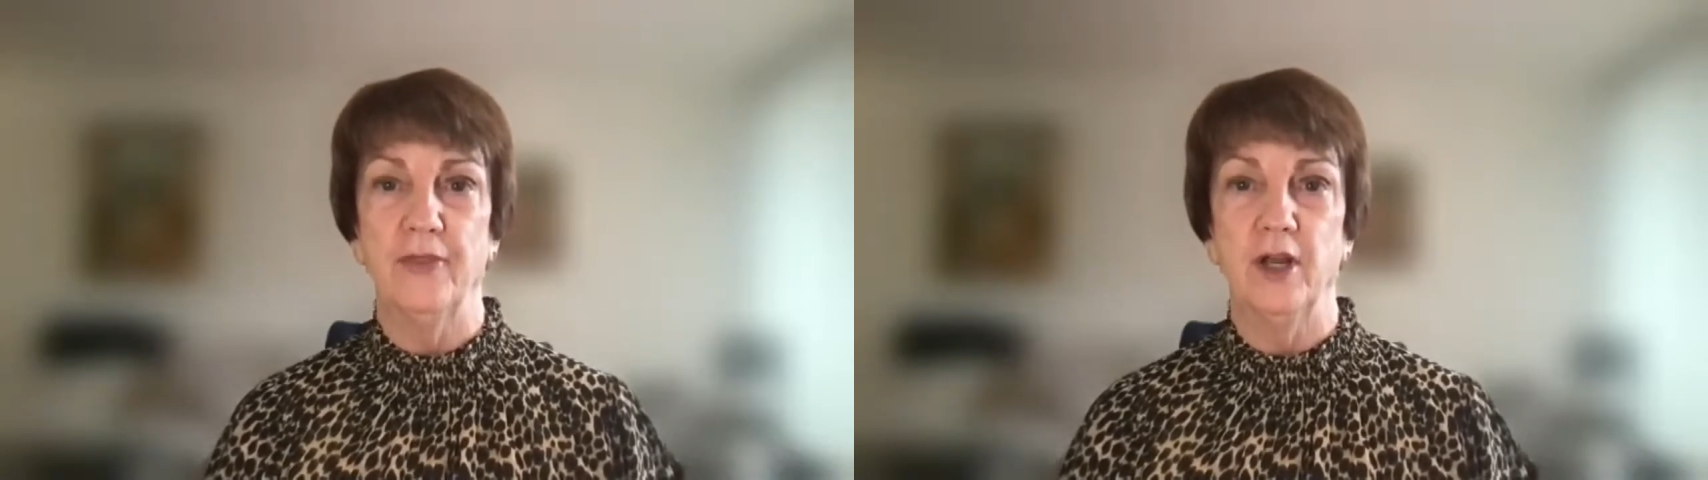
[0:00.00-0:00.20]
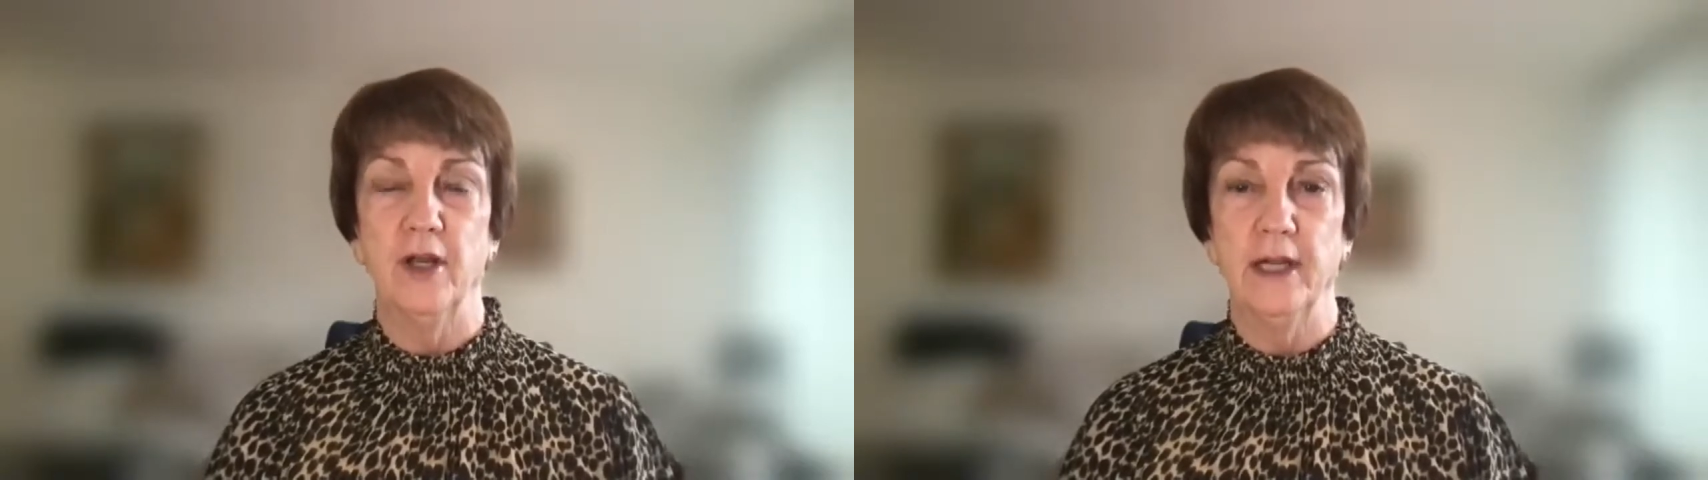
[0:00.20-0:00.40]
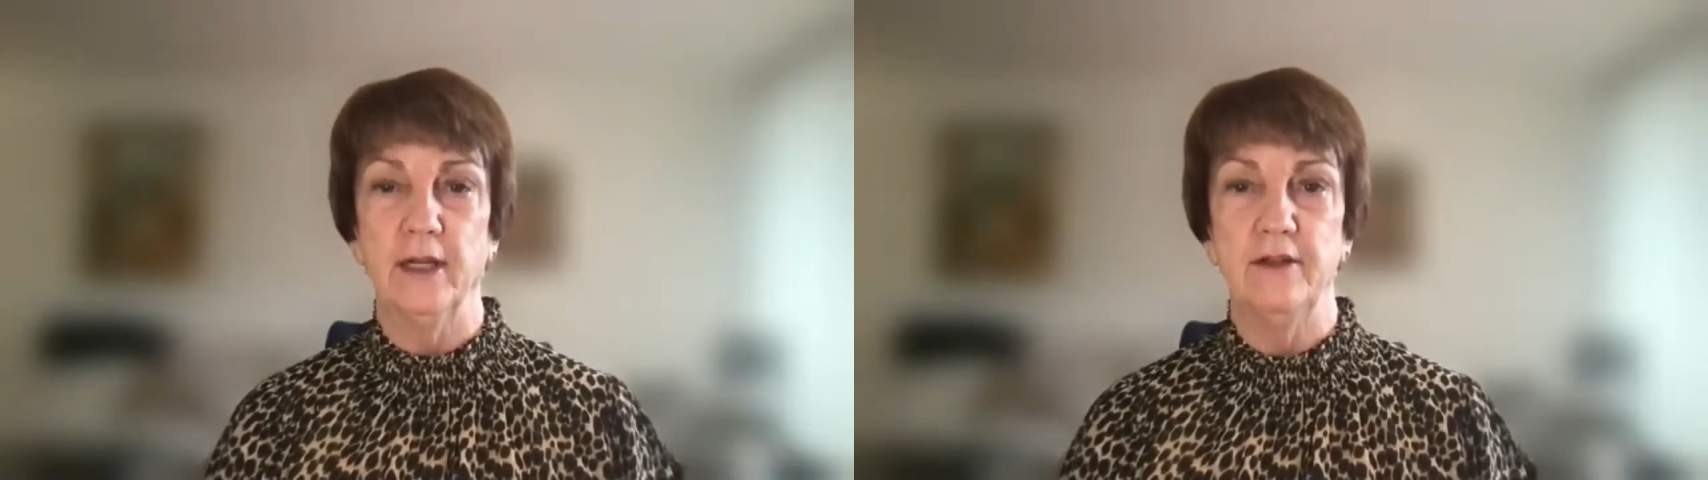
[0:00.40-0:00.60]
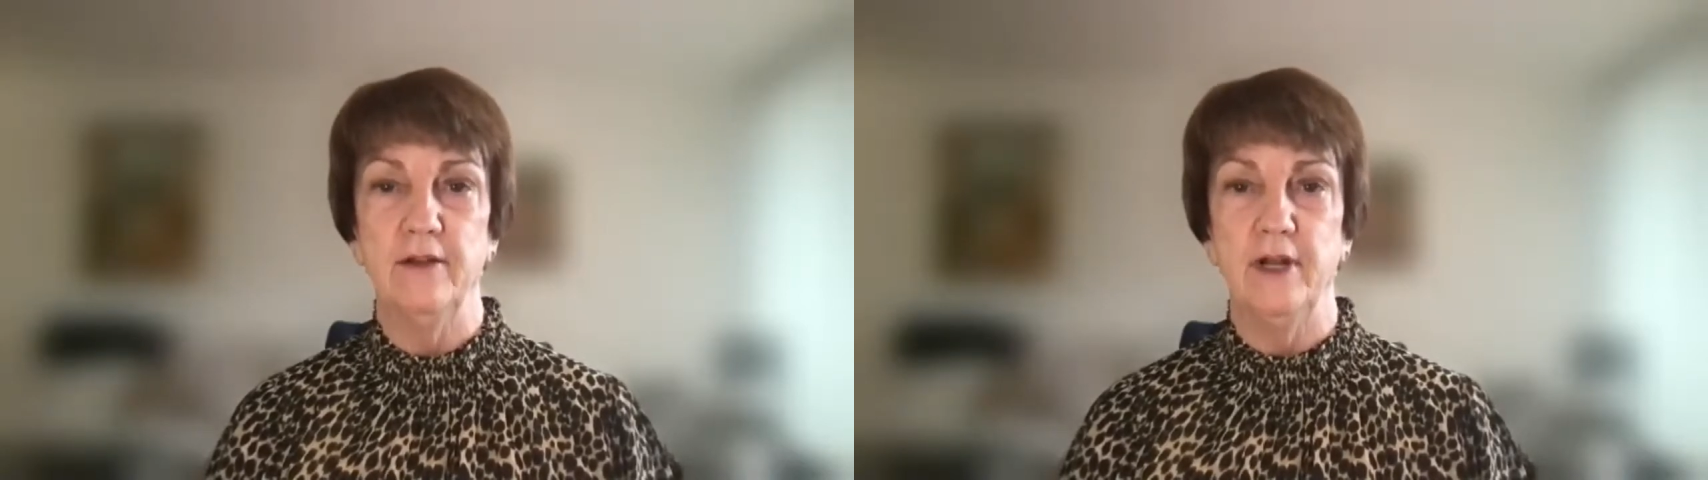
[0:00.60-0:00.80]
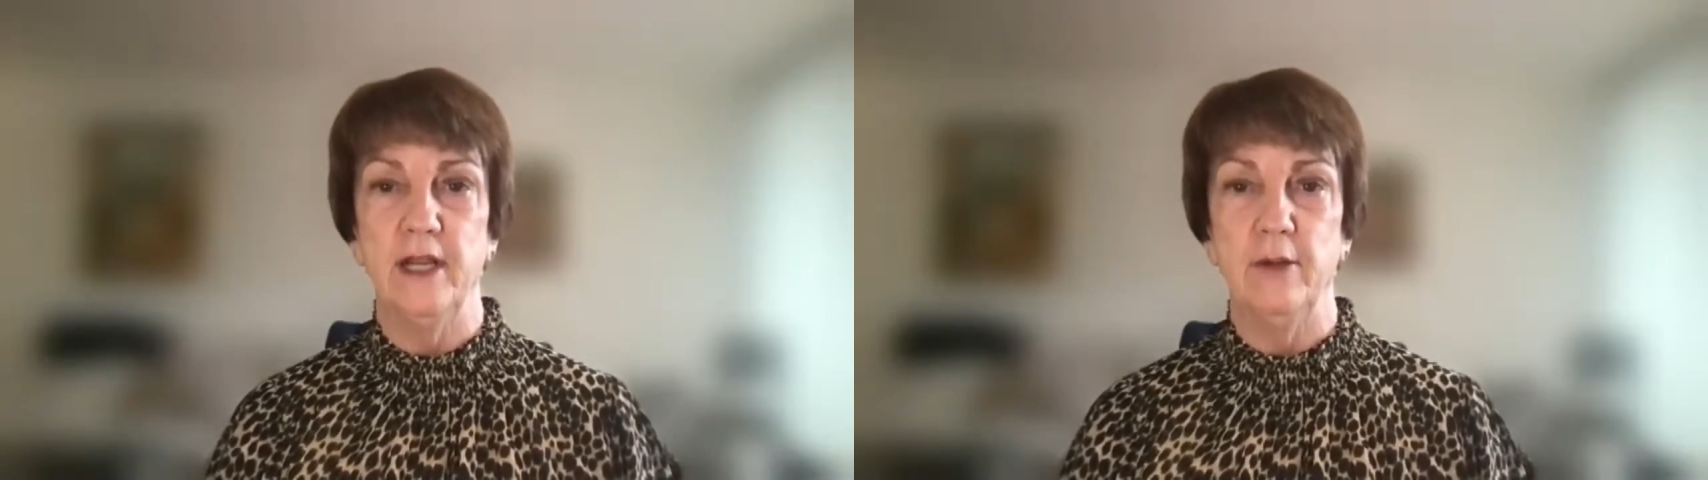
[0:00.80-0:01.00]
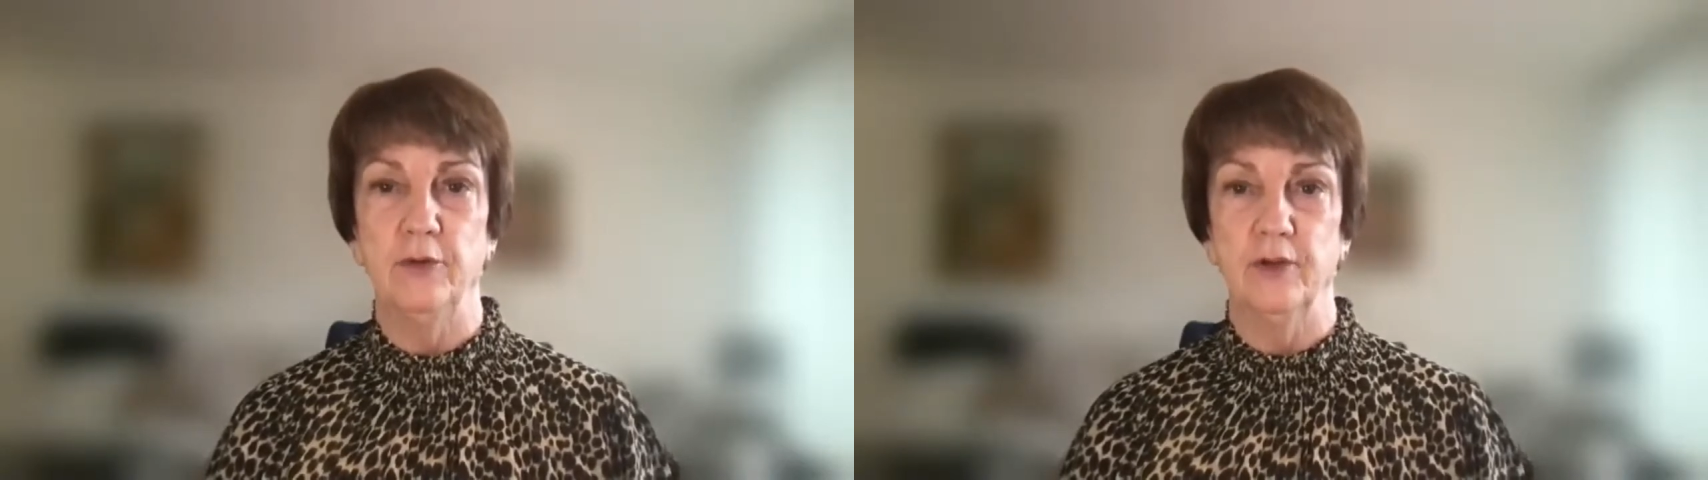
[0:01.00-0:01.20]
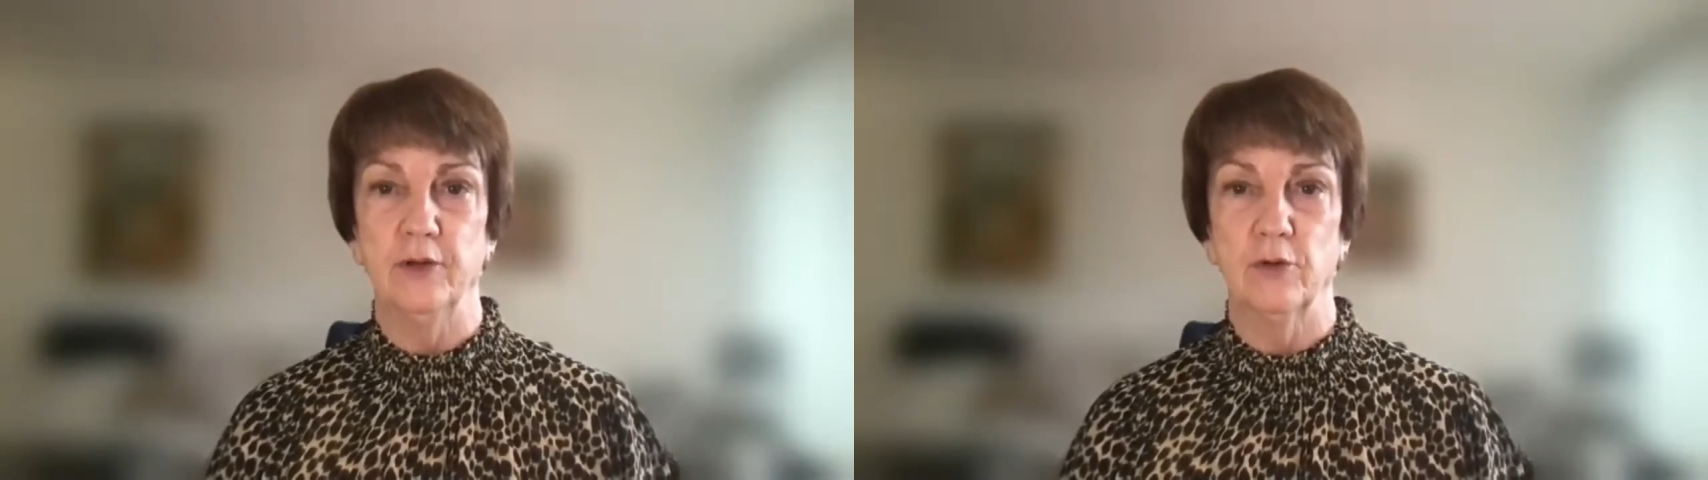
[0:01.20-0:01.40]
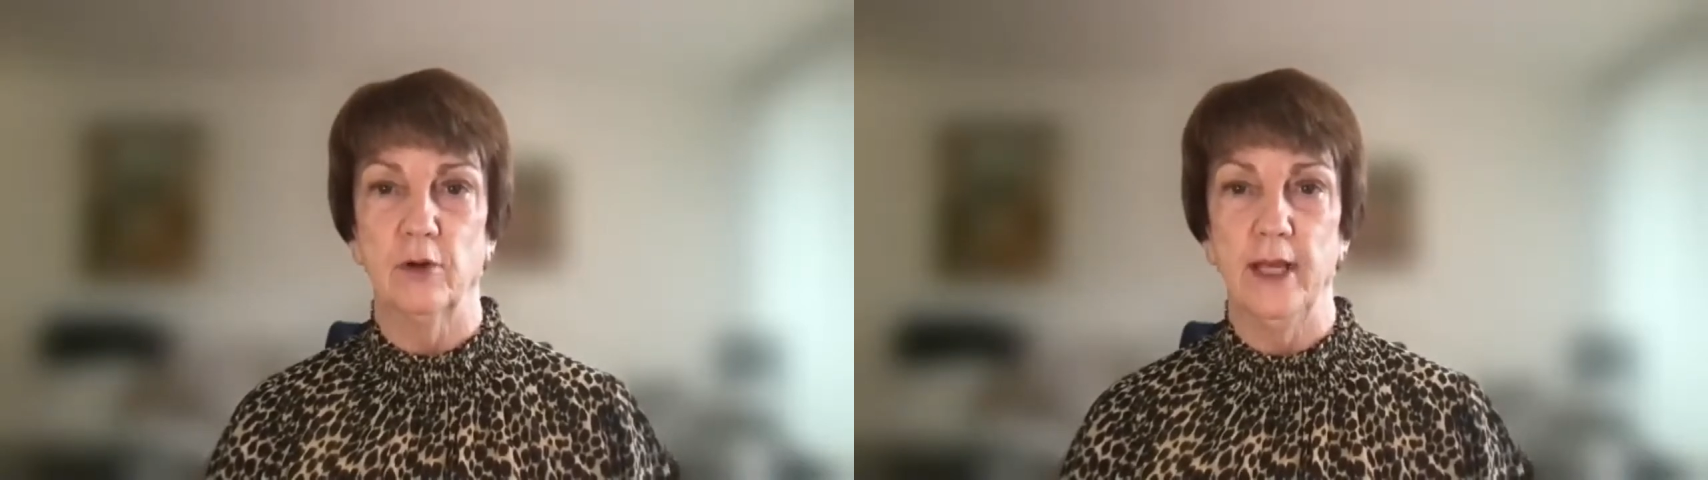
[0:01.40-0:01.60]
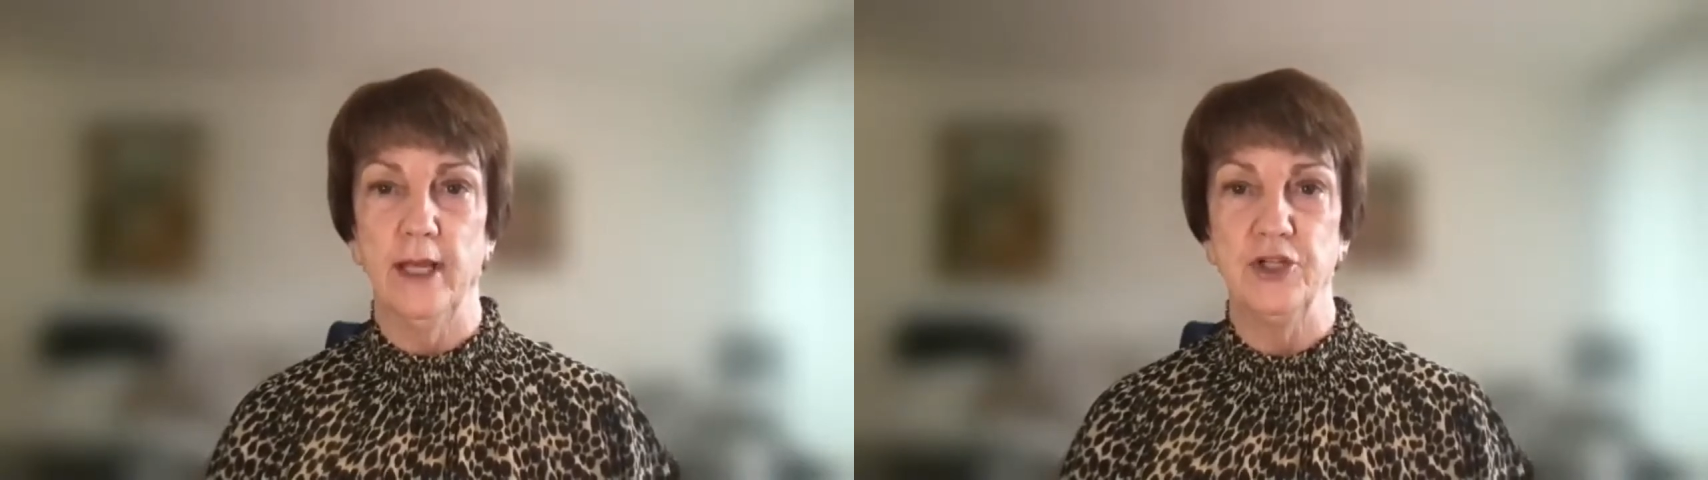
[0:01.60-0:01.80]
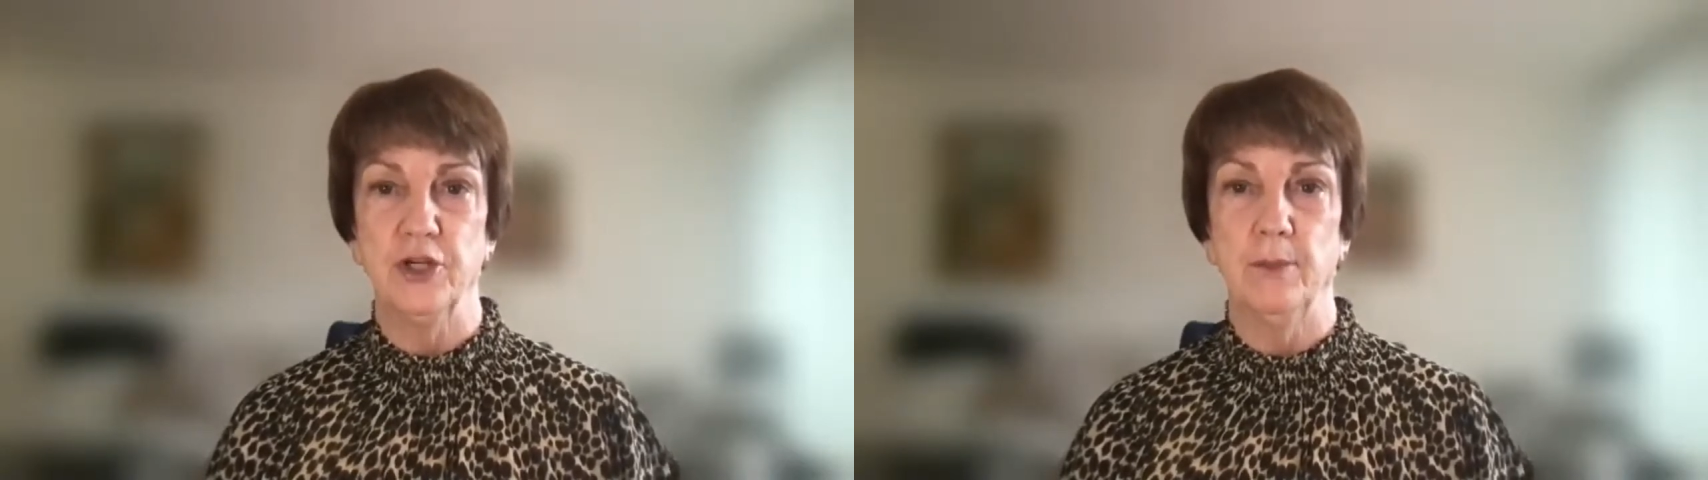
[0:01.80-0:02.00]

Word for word: connectivity with Central Asia,